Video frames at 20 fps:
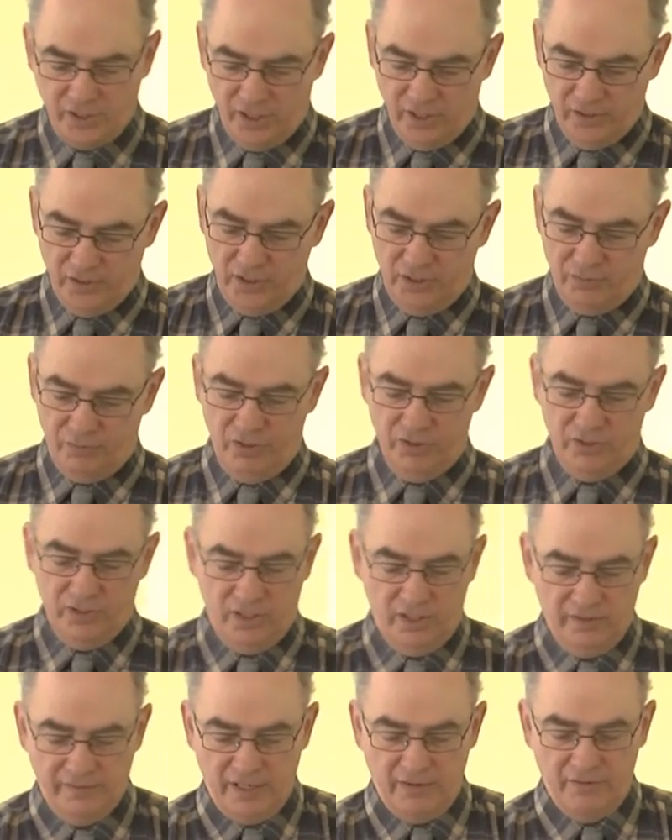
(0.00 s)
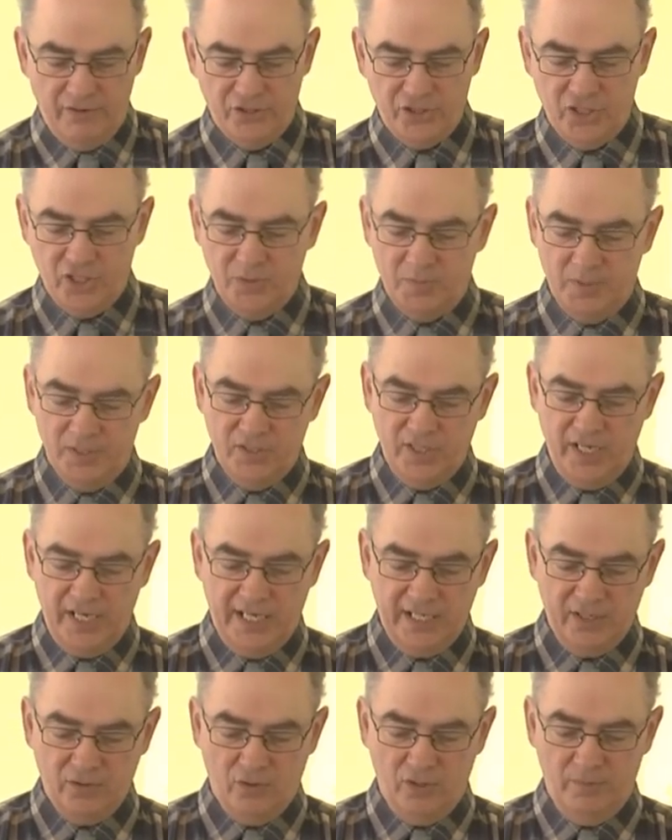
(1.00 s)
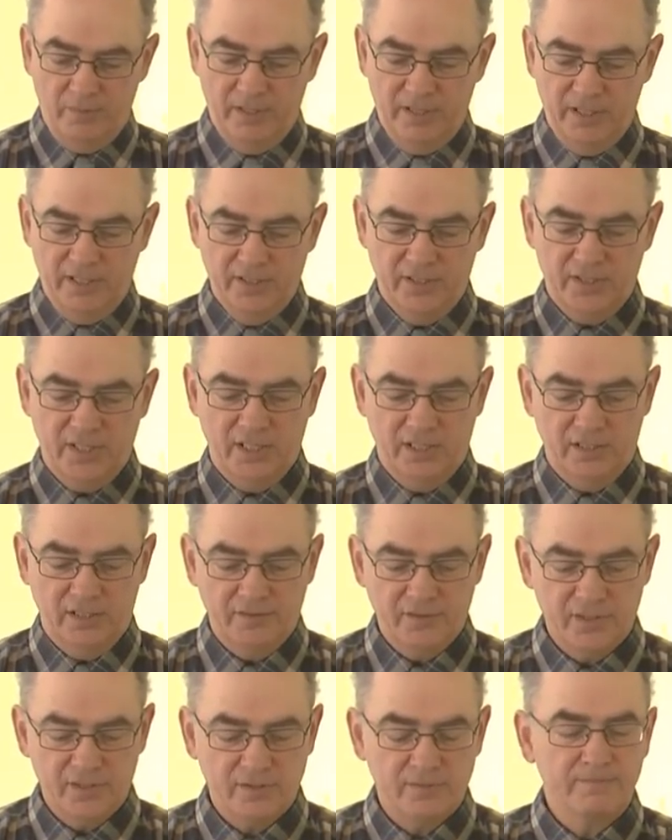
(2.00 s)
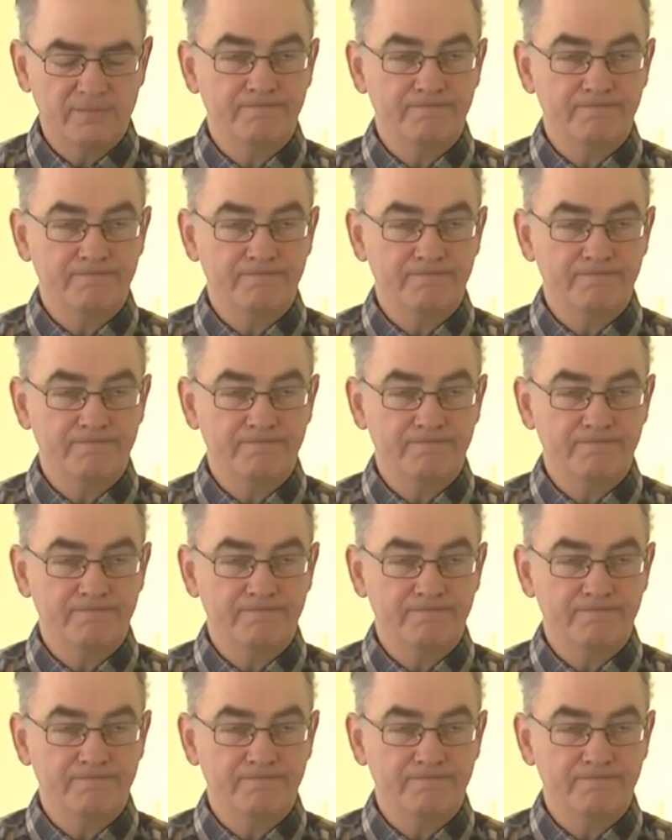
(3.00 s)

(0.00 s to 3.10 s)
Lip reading: God to resolve our issues, but take it all upon ourselves.